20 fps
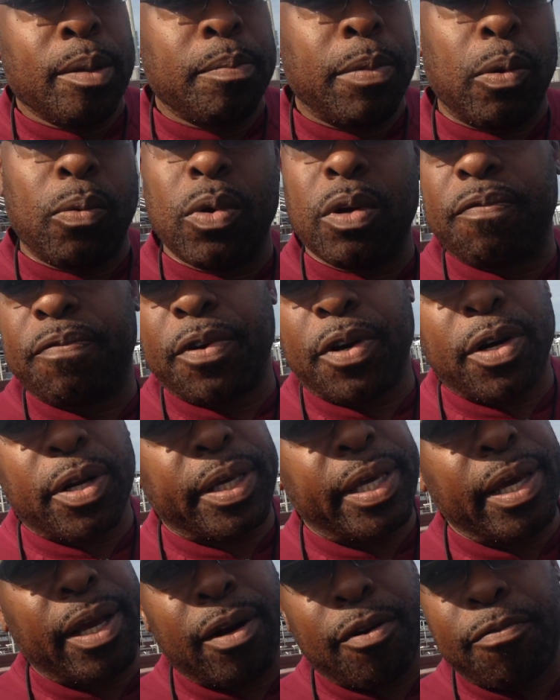But we're very
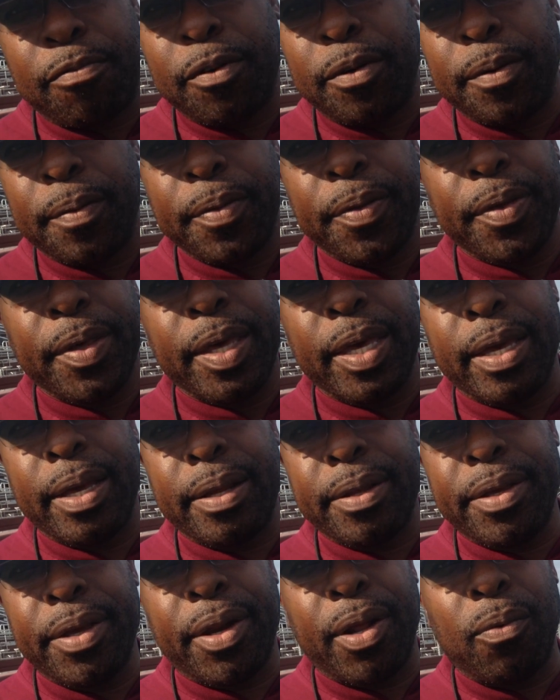careful.
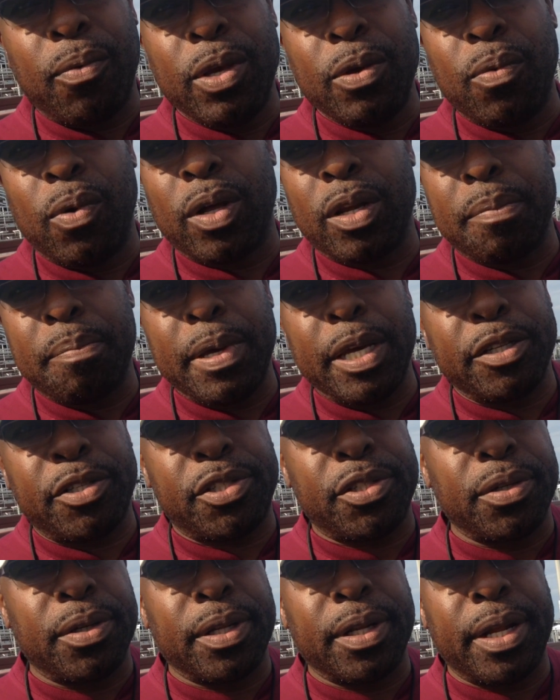And, we want to make
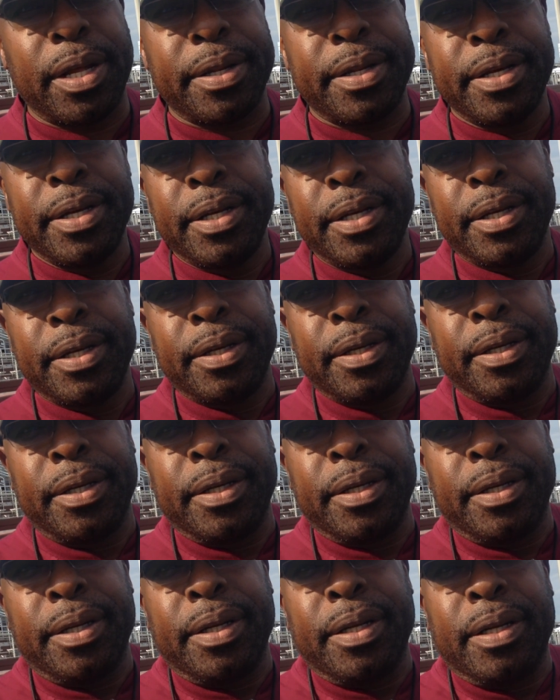sure that,
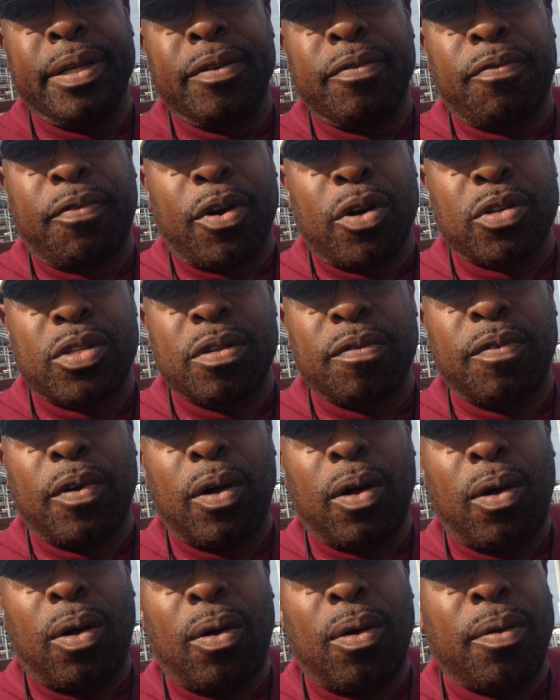first of
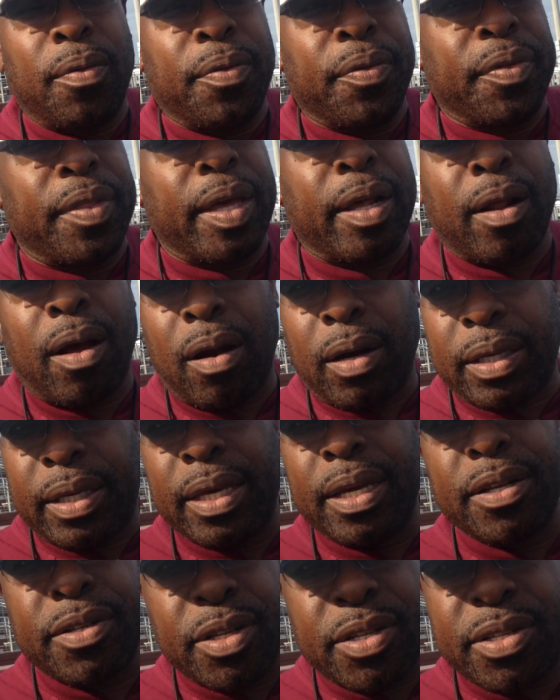all, that our
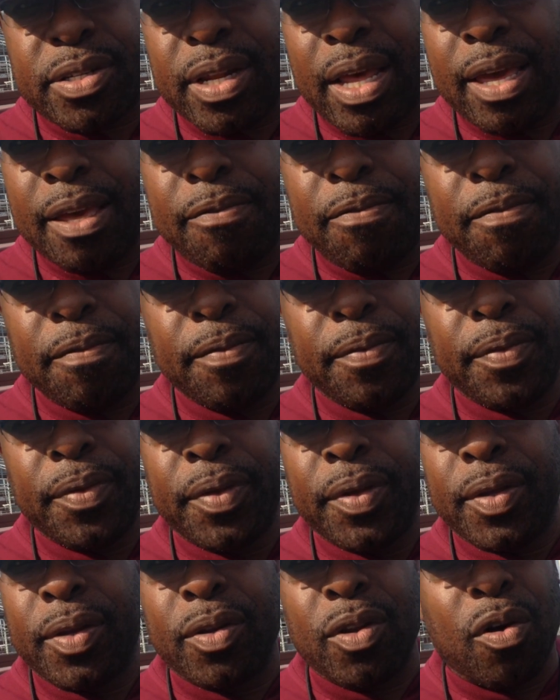kids are safe
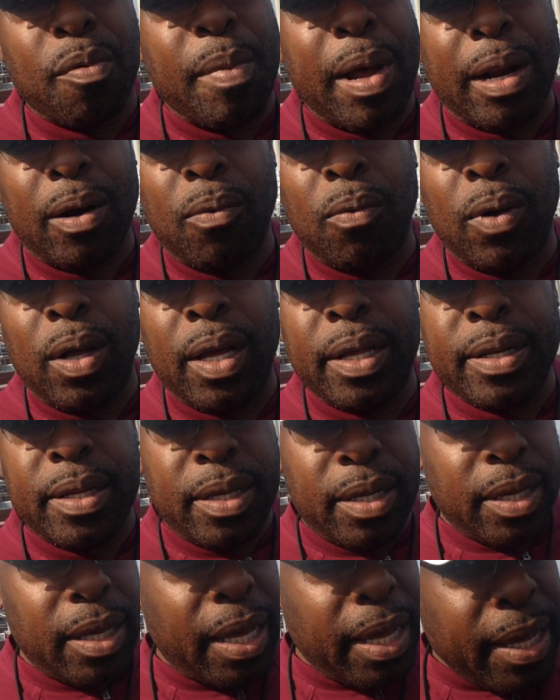no matter what.
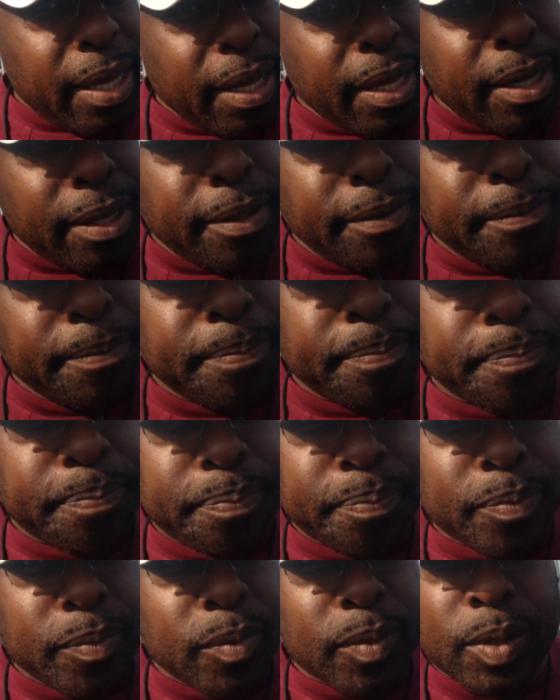And
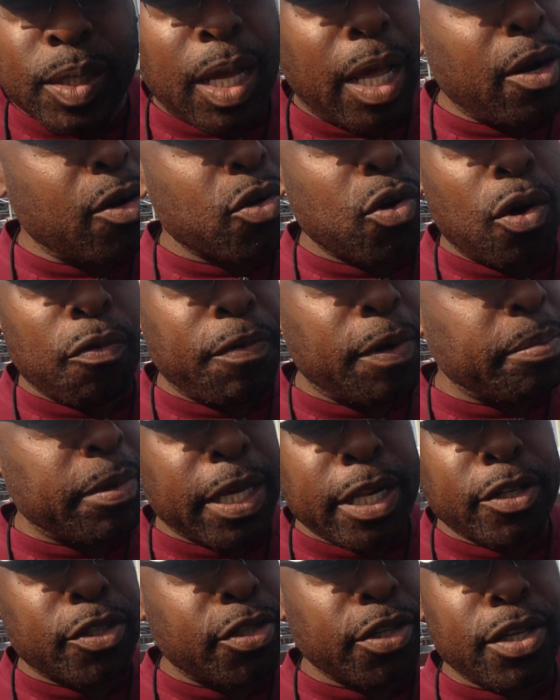I don't know if I'm
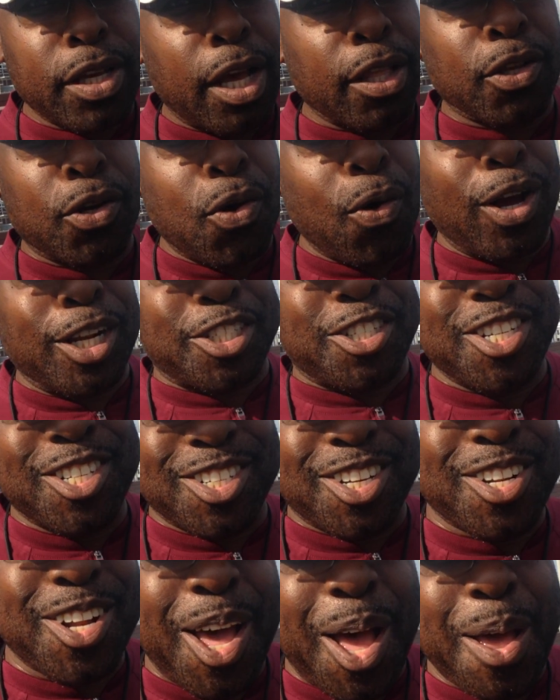getting to your other
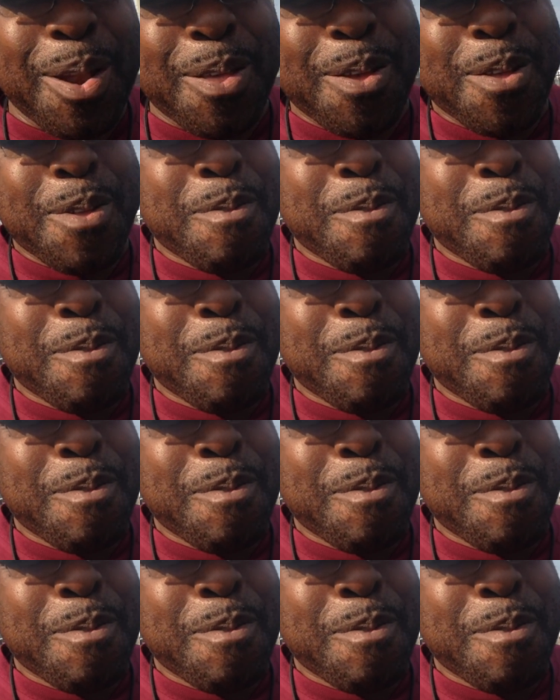questions or not,